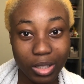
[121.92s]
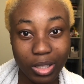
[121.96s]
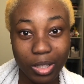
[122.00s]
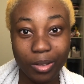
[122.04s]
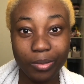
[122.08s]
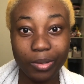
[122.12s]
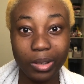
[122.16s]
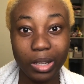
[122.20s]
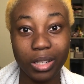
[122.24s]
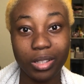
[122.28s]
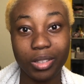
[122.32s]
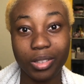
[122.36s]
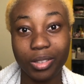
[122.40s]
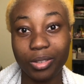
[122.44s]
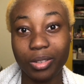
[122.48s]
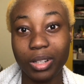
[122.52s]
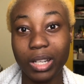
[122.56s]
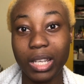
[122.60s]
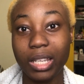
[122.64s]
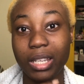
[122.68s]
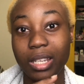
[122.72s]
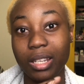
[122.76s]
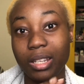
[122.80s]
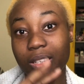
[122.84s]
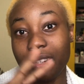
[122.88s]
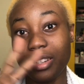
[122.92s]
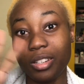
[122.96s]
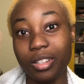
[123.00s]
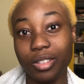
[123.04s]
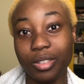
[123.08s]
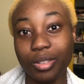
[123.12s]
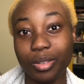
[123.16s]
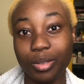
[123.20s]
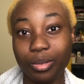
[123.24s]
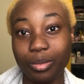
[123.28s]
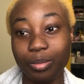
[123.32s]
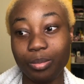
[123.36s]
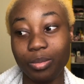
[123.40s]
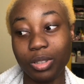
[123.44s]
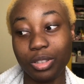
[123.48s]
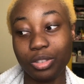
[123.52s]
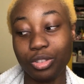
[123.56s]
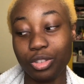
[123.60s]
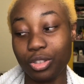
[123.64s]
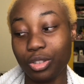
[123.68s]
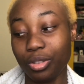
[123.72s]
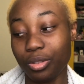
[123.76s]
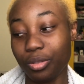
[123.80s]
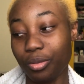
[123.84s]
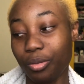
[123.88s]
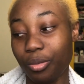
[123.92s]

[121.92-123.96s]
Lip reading: if I need to do a day two bleaching.